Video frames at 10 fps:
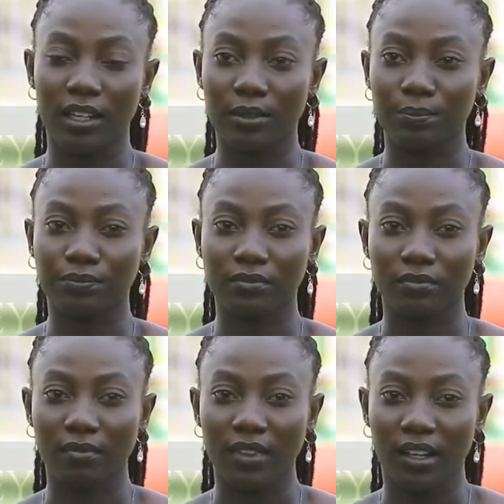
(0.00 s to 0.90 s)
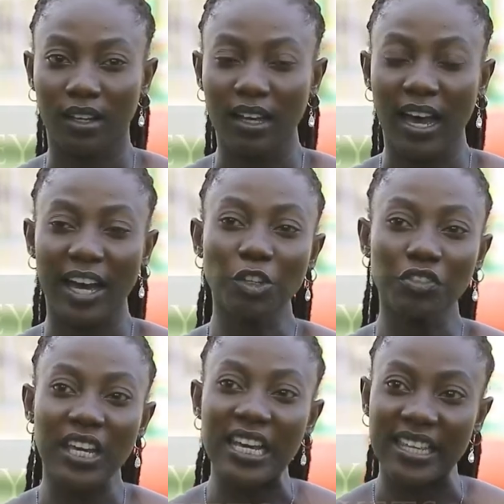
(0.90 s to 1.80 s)
I
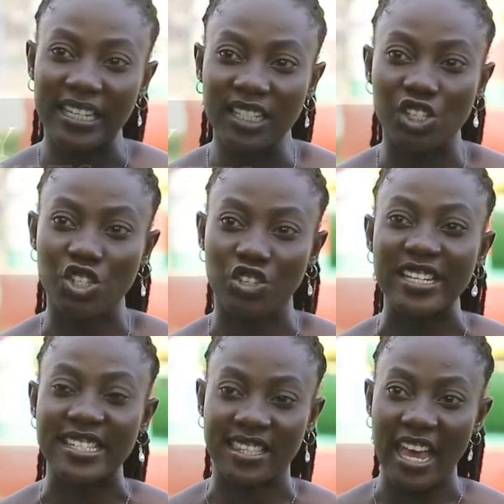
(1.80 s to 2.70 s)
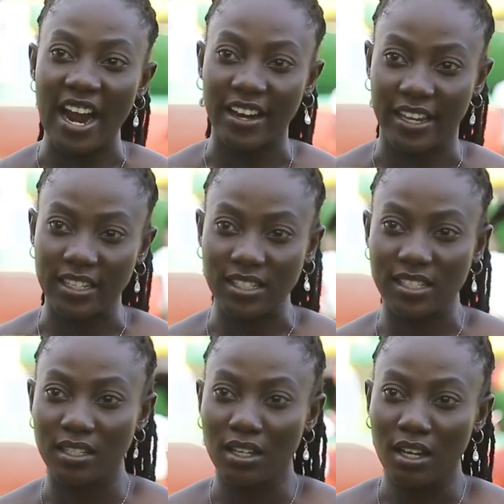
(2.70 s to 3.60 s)
don't think the industry is there yet.
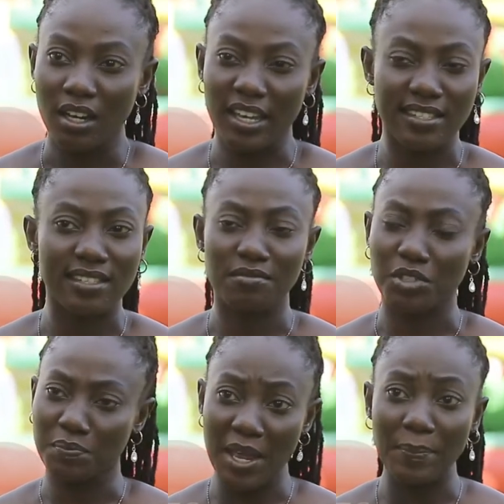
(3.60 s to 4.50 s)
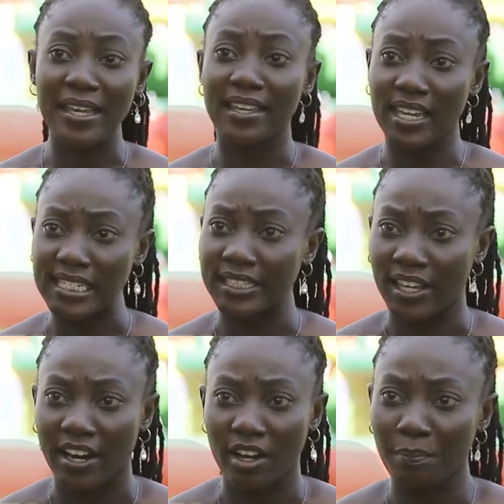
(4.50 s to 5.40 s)
It's maybe getting
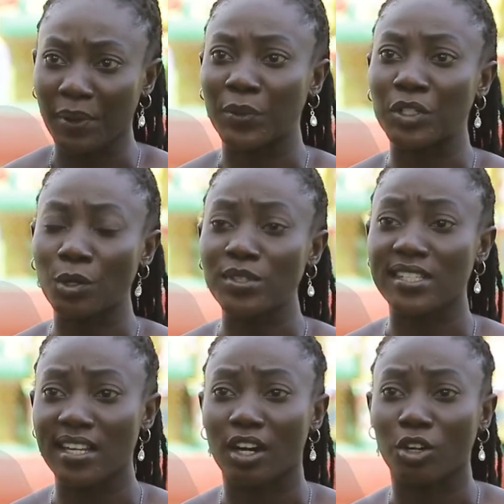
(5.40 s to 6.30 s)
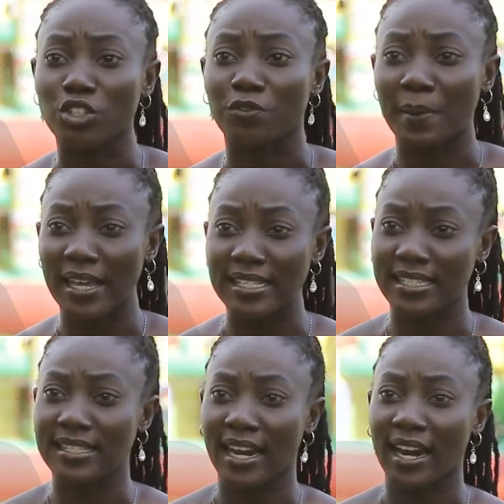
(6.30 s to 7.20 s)
there, but we don't see a lot of
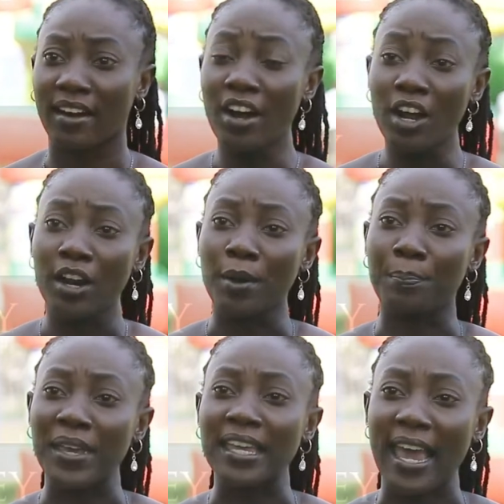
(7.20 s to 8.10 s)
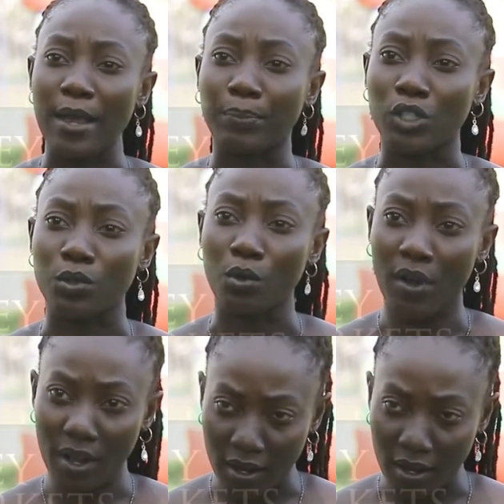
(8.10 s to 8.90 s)
places that are being able to